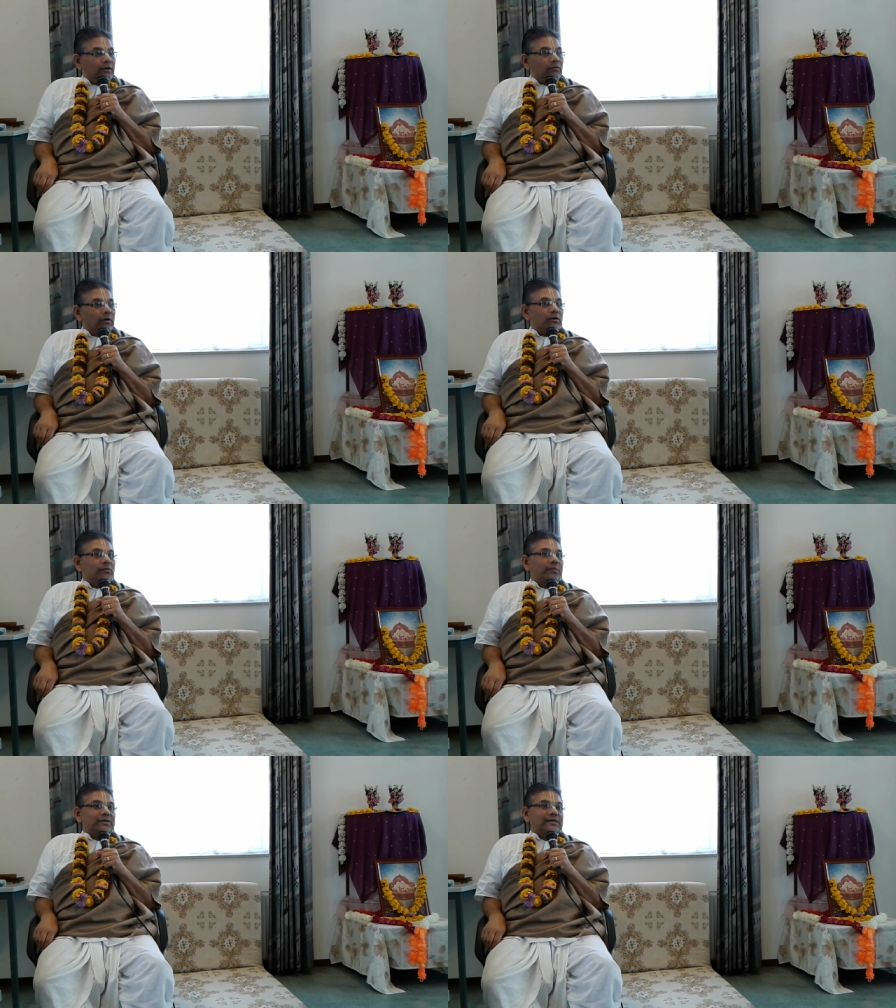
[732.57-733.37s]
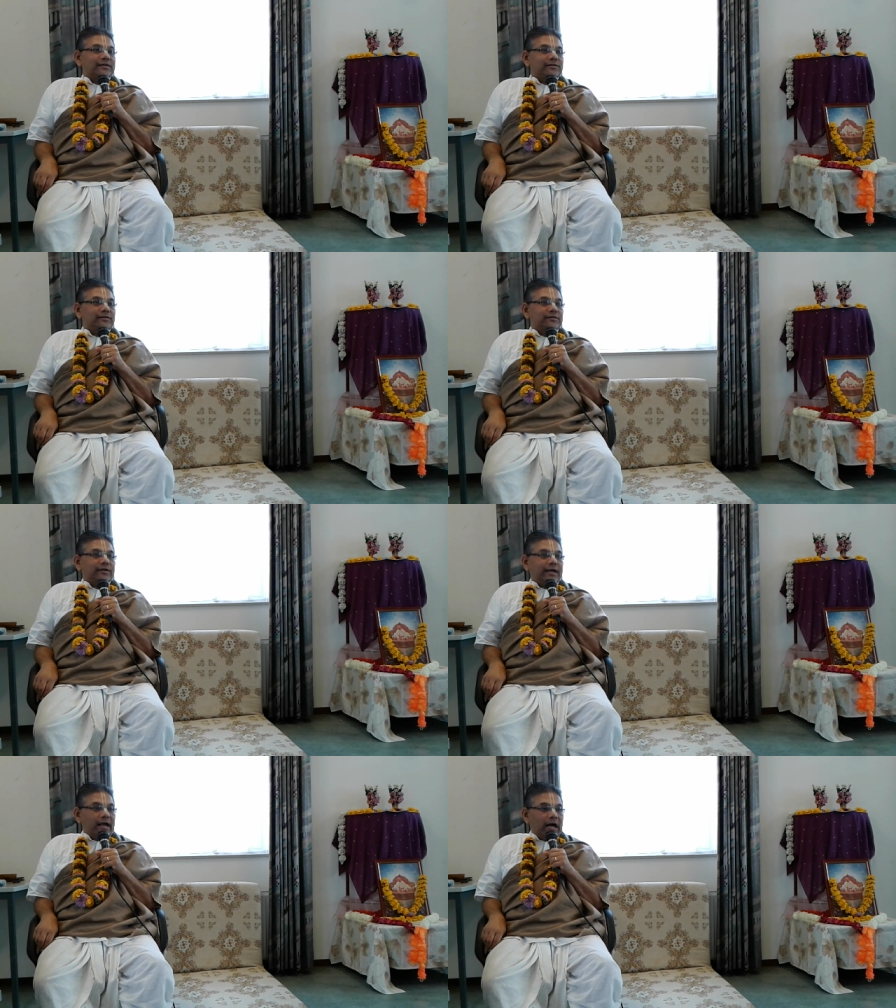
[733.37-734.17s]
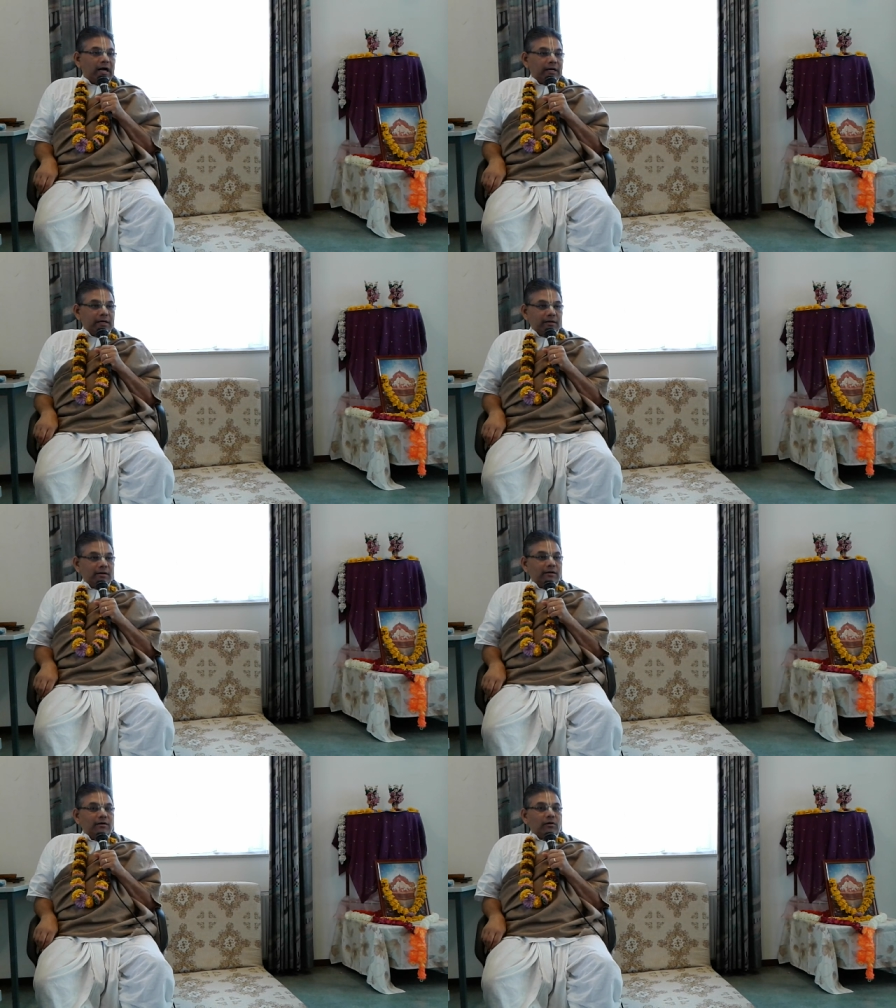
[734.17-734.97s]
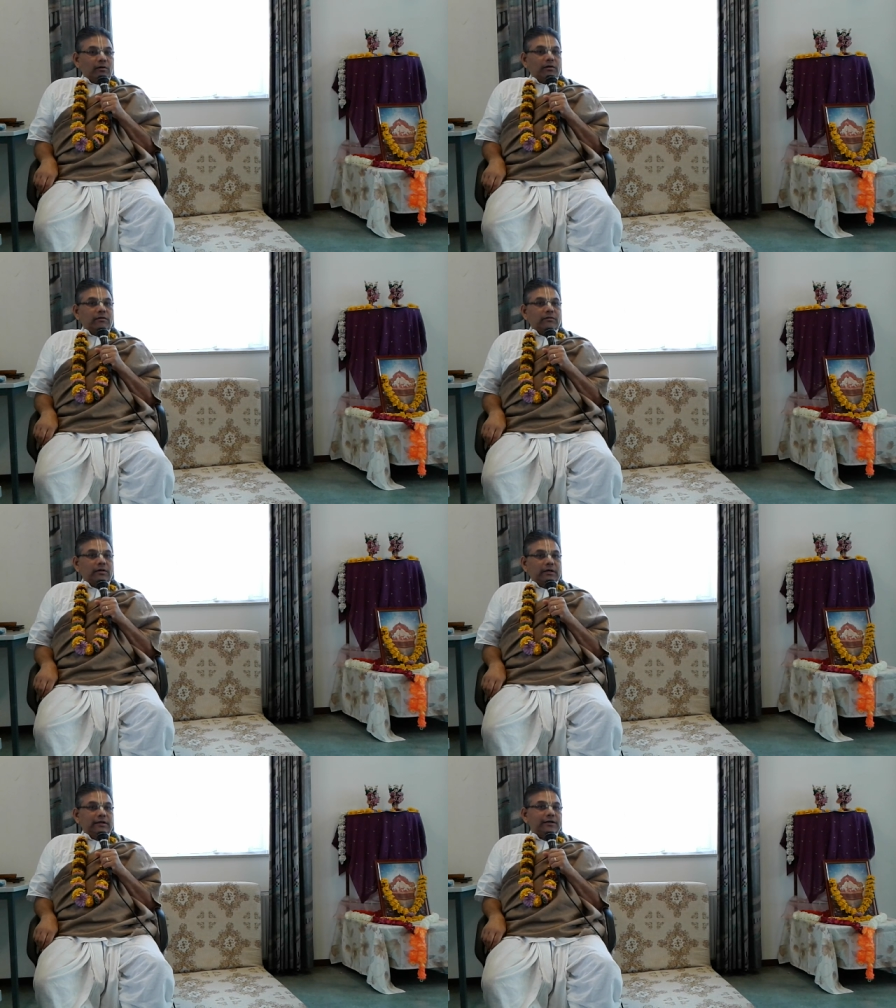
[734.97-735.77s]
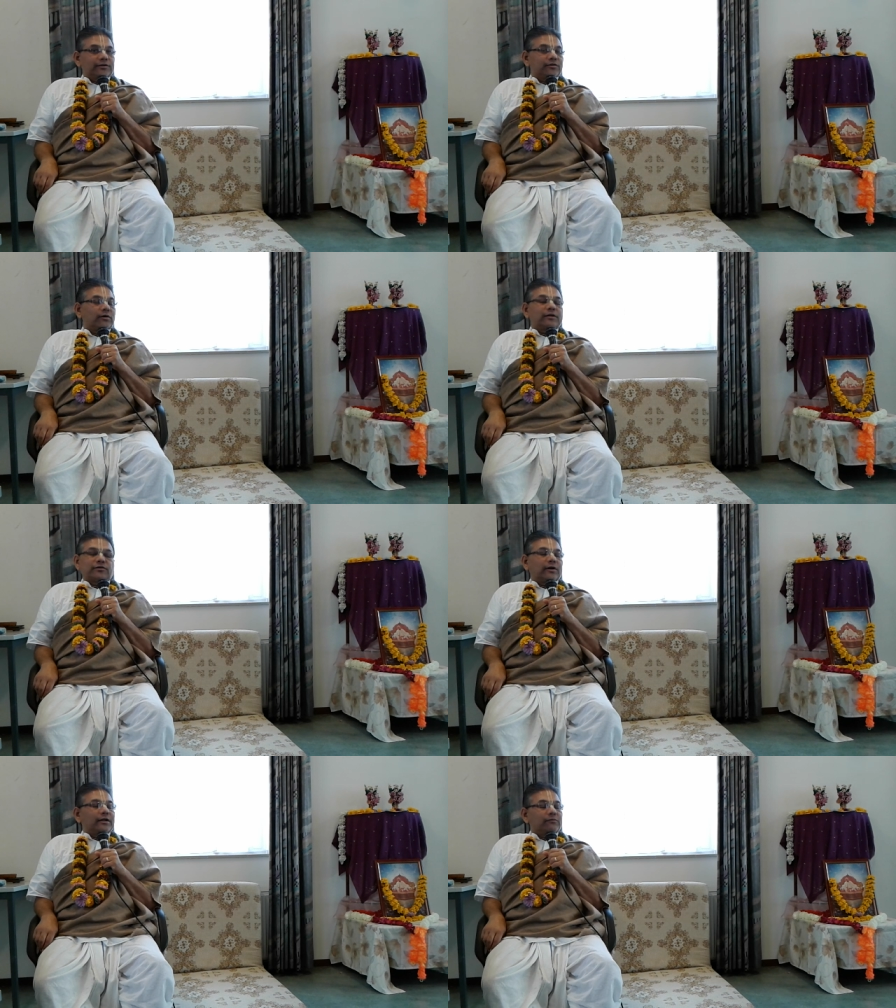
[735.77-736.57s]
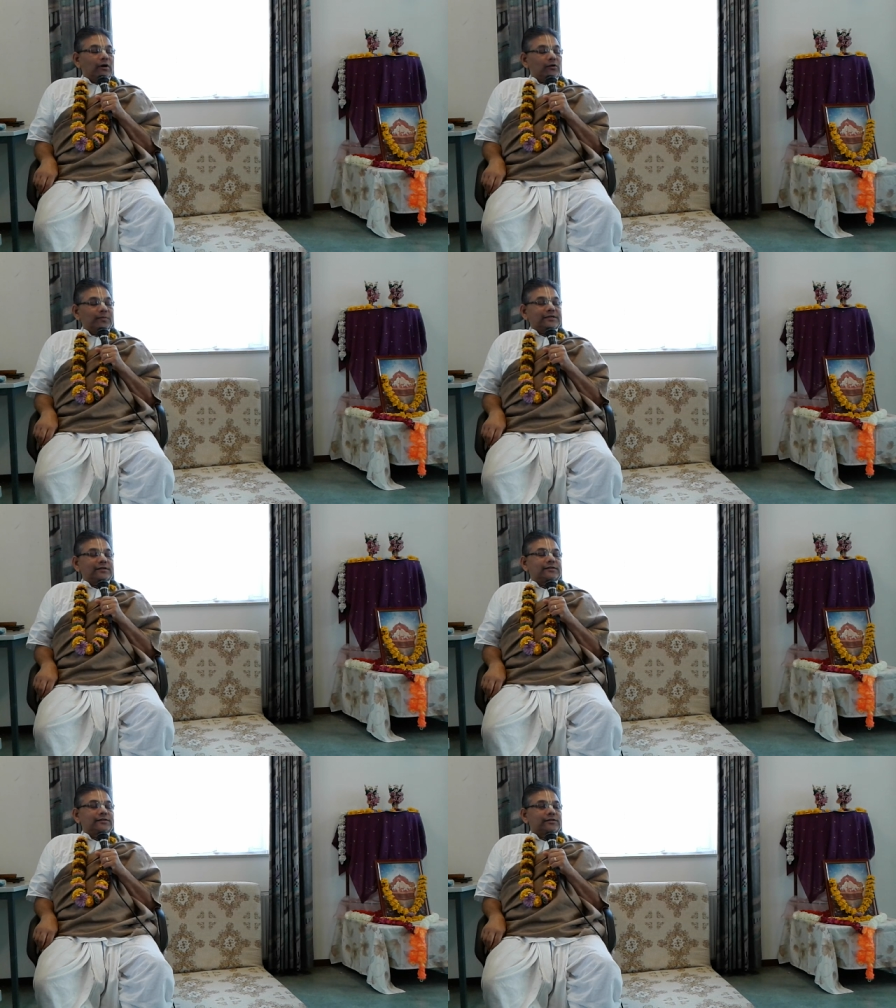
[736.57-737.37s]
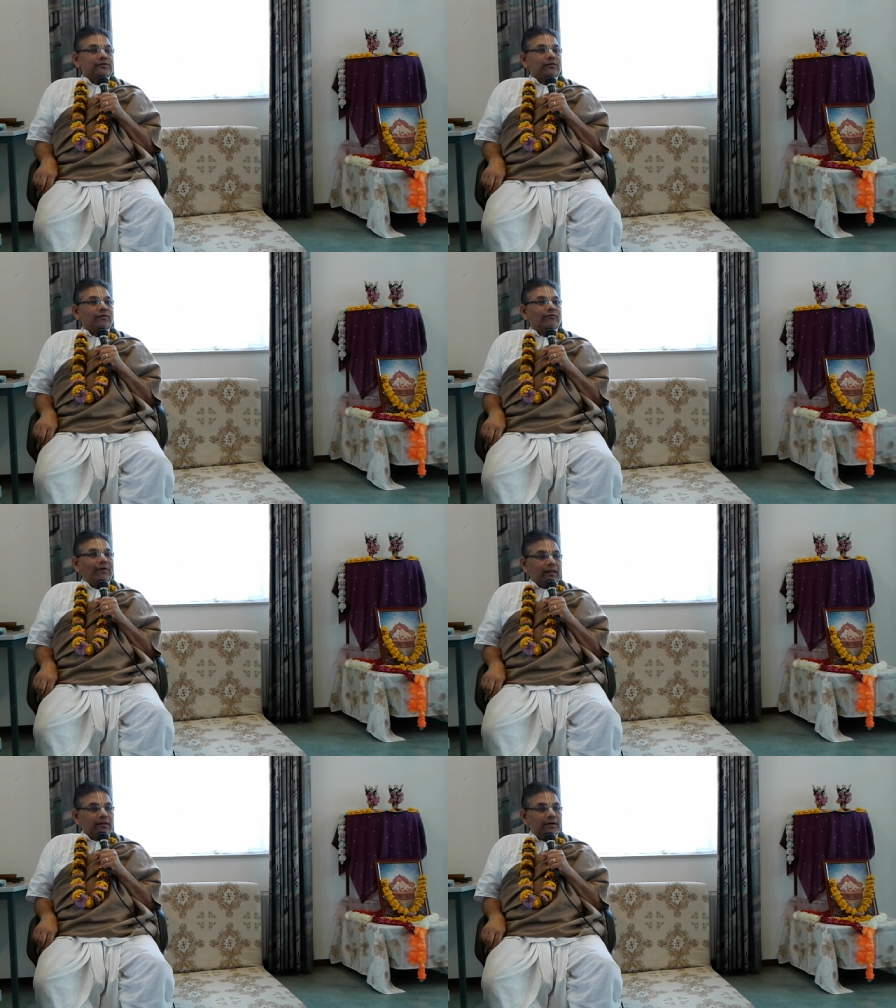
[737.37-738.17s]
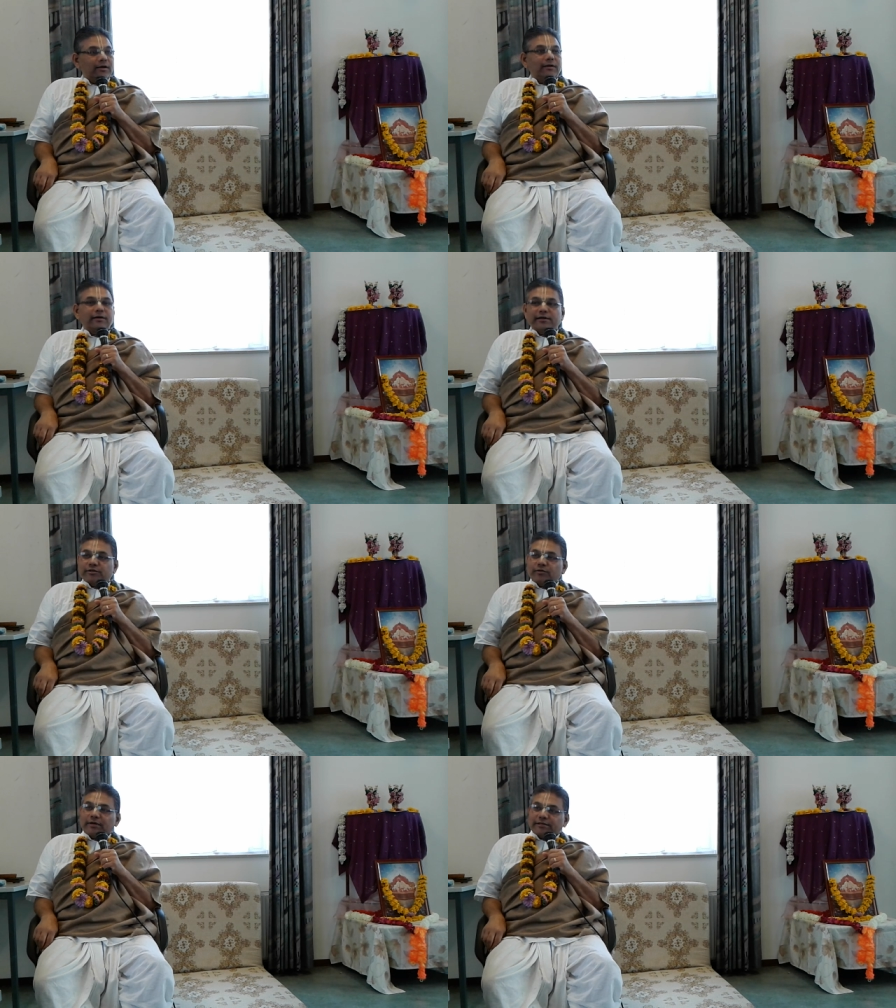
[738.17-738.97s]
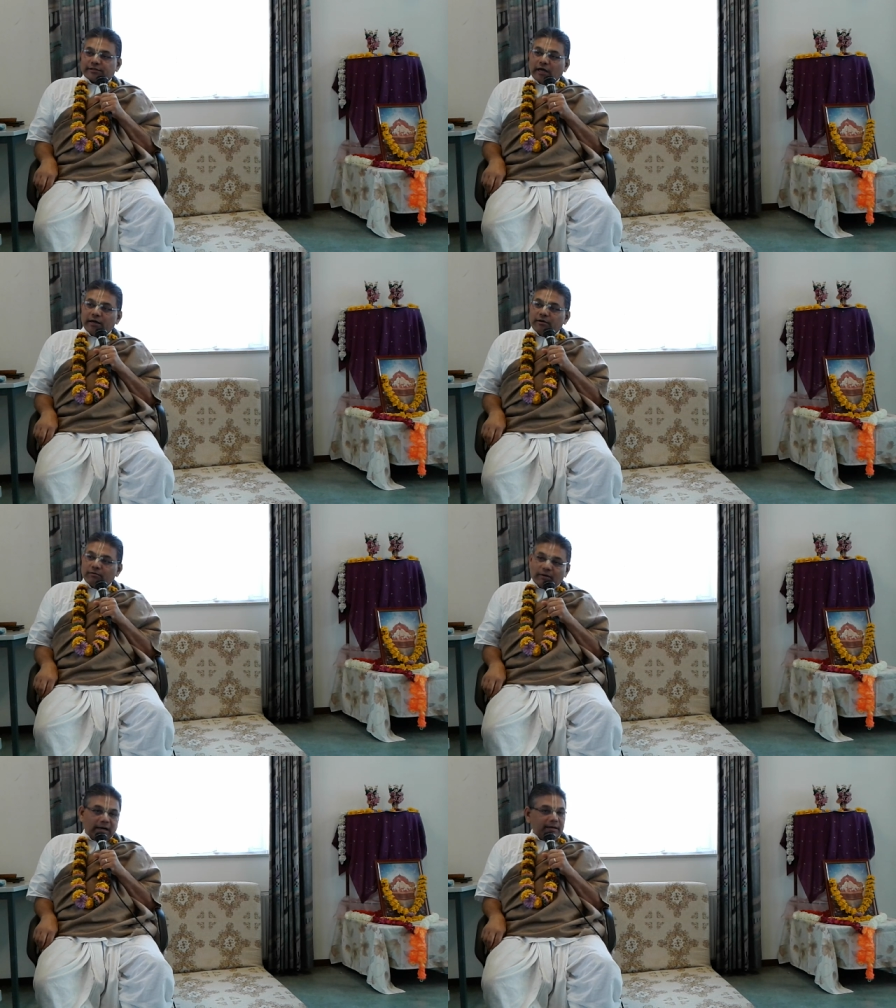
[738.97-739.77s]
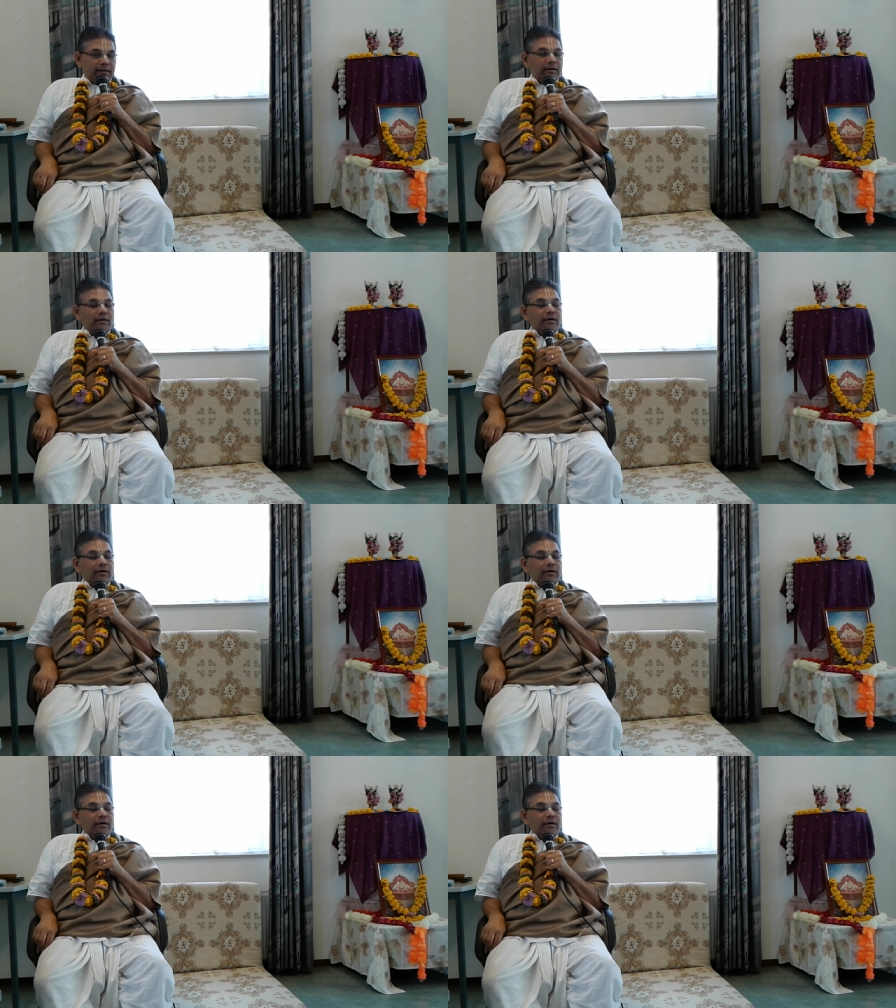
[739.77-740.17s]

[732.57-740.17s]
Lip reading: One who possesses Gyan one who possesses wealth is known as Dhanvan.